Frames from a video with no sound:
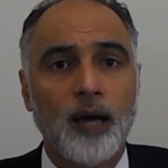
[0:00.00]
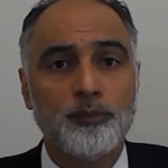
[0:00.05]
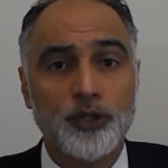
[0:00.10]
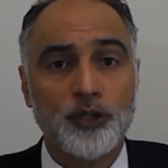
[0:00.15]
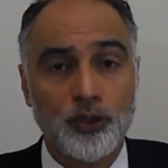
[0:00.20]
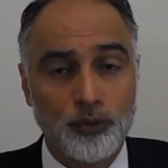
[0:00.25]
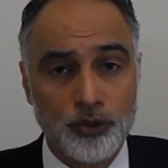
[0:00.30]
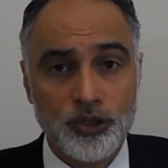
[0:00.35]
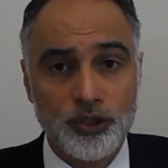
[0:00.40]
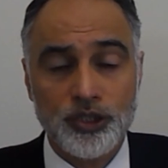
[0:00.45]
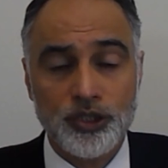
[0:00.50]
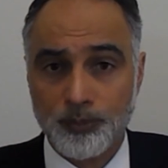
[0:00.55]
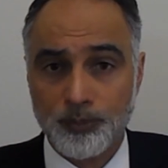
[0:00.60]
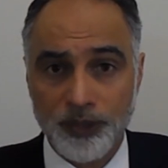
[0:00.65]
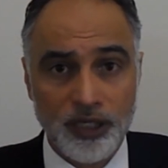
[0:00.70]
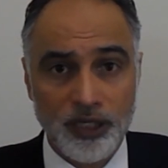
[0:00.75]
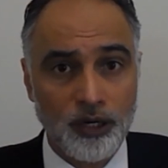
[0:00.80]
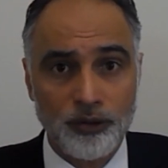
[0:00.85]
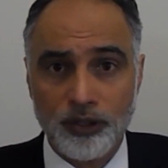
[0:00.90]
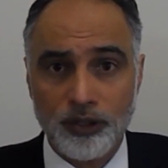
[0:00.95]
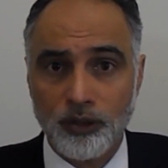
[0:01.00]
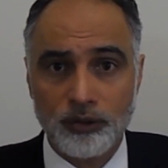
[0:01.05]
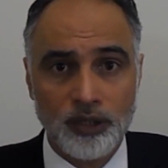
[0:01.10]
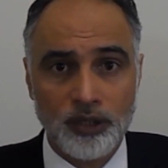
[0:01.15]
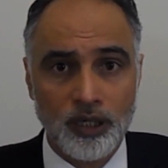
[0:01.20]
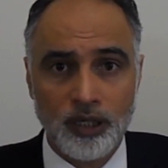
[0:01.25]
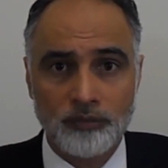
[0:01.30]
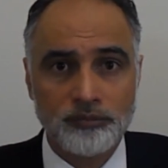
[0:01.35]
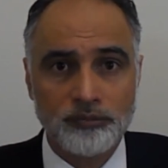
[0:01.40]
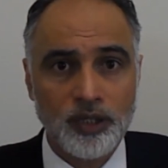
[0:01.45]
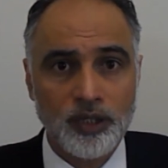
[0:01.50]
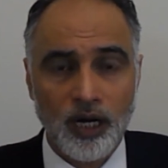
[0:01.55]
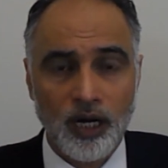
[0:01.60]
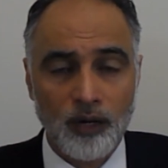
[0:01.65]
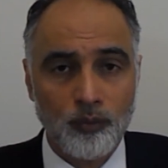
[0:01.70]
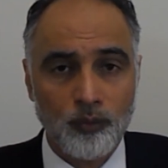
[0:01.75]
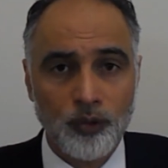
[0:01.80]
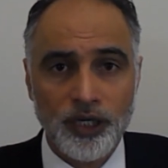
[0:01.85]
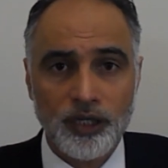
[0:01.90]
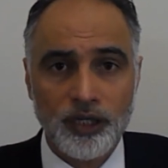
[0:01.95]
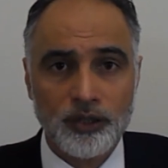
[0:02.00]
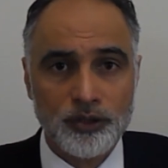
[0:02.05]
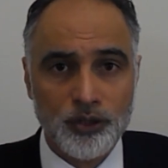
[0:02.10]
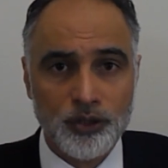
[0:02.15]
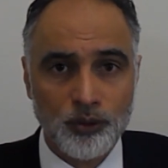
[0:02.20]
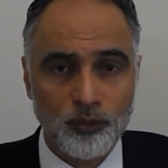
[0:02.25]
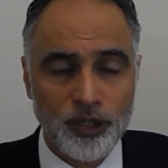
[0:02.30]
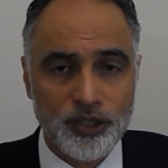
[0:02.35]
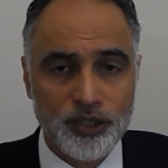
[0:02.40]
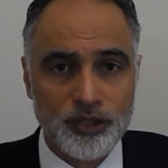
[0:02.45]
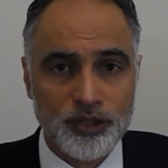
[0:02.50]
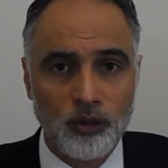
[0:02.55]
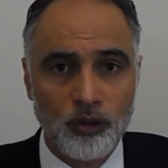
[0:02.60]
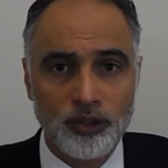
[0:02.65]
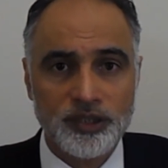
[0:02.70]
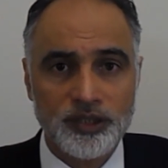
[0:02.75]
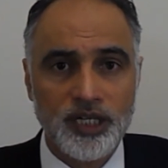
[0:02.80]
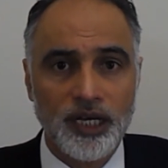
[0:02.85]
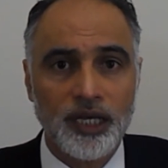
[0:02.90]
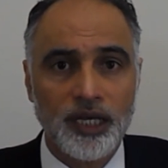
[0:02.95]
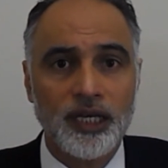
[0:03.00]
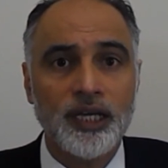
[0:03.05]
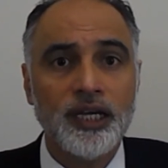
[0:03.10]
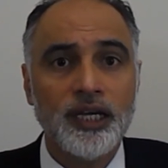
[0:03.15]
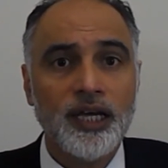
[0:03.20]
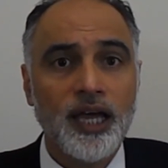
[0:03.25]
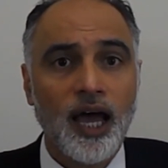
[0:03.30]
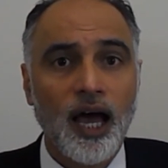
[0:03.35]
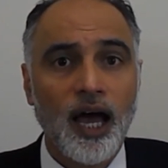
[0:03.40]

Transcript: you could just be going on a week, 2 weeks holiday,